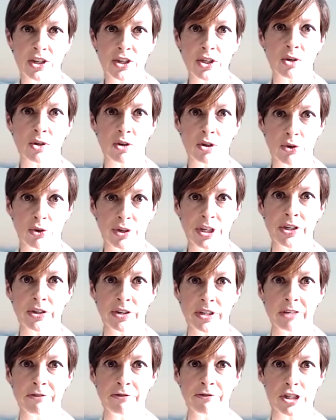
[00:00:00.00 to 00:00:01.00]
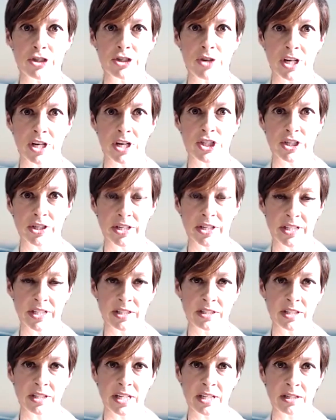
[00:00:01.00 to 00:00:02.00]
greener infrastructure
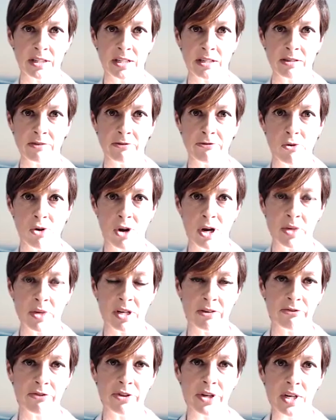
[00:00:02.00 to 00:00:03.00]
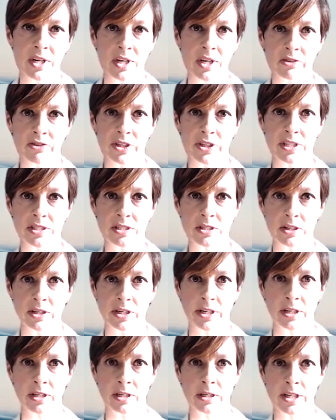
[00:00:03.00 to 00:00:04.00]
in the form of these
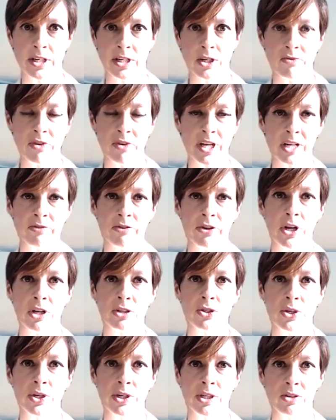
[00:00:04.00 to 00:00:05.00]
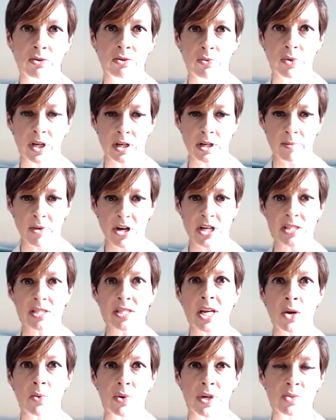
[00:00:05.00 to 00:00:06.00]
innovative and alternative on-site
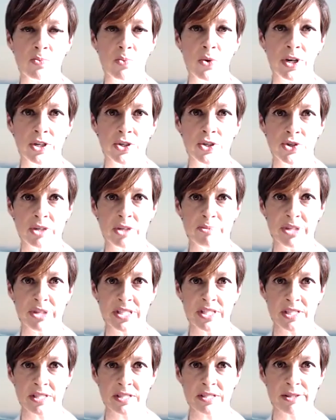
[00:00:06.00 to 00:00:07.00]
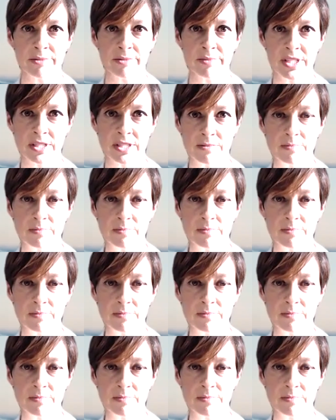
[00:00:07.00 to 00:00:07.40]
wastewater treatment systems.